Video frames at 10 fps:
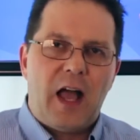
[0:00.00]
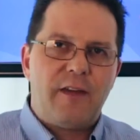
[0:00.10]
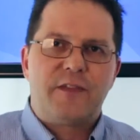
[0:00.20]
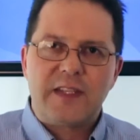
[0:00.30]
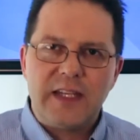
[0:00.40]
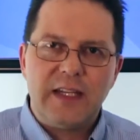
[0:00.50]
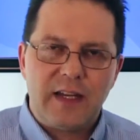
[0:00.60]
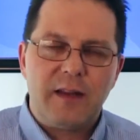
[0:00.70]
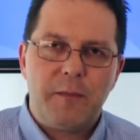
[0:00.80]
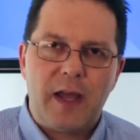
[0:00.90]
I've seen
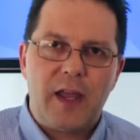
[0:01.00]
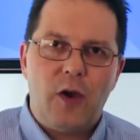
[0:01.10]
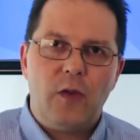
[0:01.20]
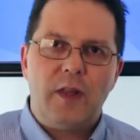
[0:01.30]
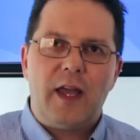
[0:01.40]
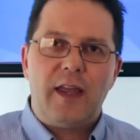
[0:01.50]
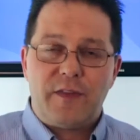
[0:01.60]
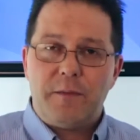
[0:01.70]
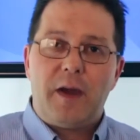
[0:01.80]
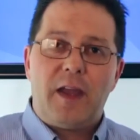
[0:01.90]
it in my own
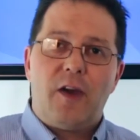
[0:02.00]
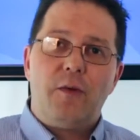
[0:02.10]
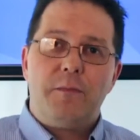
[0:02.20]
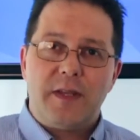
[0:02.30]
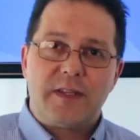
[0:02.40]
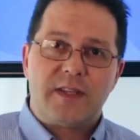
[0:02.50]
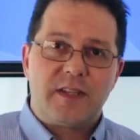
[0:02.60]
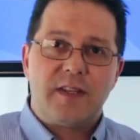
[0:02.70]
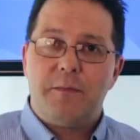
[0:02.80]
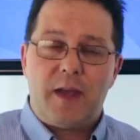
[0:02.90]
life, in my own
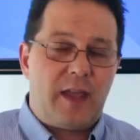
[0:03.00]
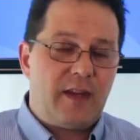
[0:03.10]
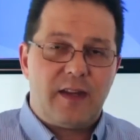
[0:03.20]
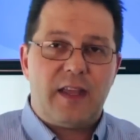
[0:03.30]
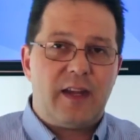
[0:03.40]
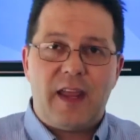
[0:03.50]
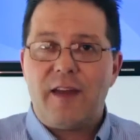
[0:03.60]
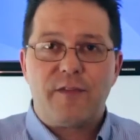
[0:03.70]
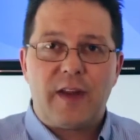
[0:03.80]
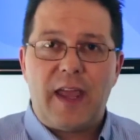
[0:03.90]
business, in
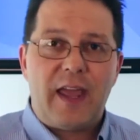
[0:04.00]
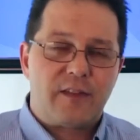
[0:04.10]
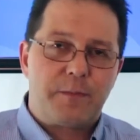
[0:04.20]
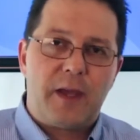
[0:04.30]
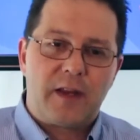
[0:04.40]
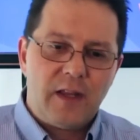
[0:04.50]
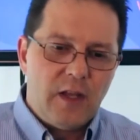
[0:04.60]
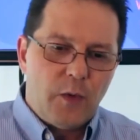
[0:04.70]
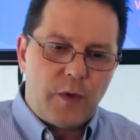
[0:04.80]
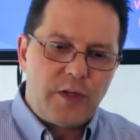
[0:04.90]
every aspect.
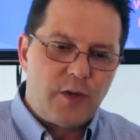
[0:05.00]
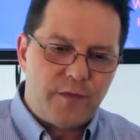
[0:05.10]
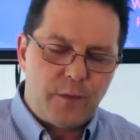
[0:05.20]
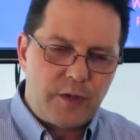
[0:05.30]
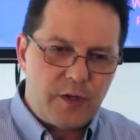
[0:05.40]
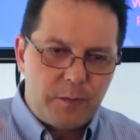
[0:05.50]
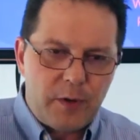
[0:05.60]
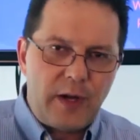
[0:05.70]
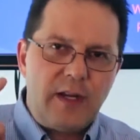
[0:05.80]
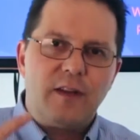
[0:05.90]
When your
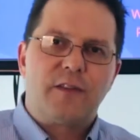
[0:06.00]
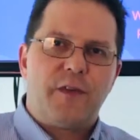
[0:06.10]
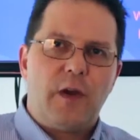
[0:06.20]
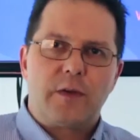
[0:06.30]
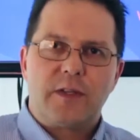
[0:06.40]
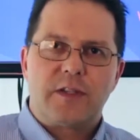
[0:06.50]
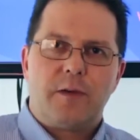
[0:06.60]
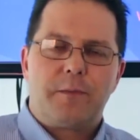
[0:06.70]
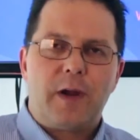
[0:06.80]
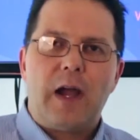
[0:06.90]
brain is focused
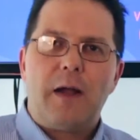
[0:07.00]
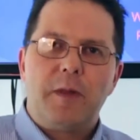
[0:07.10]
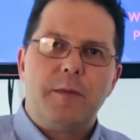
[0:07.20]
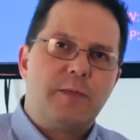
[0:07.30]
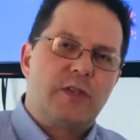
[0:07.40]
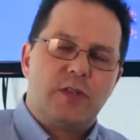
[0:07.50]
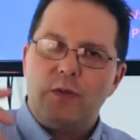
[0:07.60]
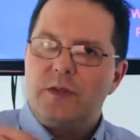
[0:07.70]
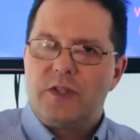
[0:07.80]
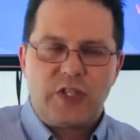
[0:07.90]
on problems,
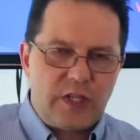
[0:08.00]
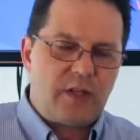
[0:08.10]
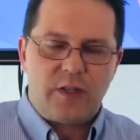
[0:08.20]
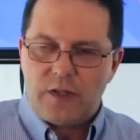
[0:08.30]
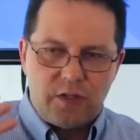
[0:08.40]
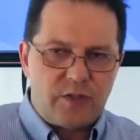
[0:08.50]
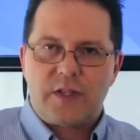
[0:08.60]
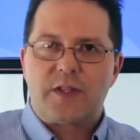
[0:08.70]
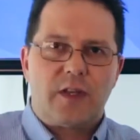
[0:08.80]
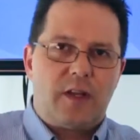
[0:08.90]
you're
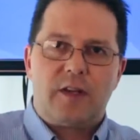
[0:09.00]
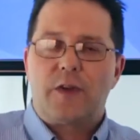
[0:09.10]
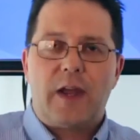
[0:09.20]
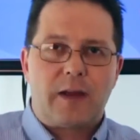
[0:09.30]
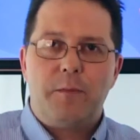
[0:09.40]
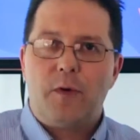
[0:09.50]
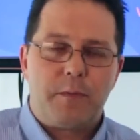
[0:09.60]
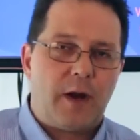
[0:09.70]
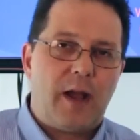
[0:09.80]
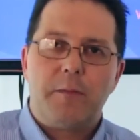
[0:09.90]
just going to attract more
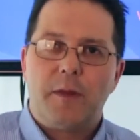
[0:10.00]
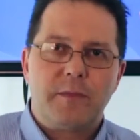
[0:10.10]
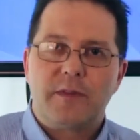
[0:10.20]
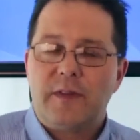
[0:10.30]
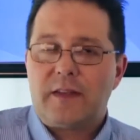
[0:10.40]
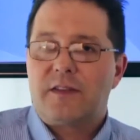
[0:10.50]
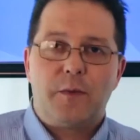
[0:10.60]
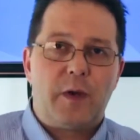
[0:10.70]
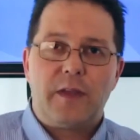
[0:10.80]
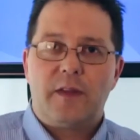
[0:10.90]
problems. That's
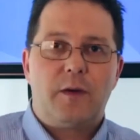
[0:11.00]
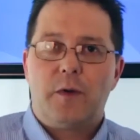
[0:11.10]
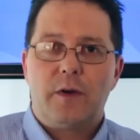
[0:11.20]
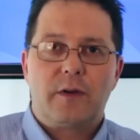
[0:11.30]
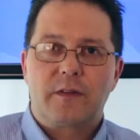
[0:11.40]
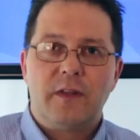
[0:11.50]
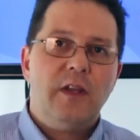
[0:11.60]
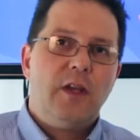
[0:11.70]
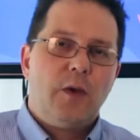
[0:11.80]
the way that it works.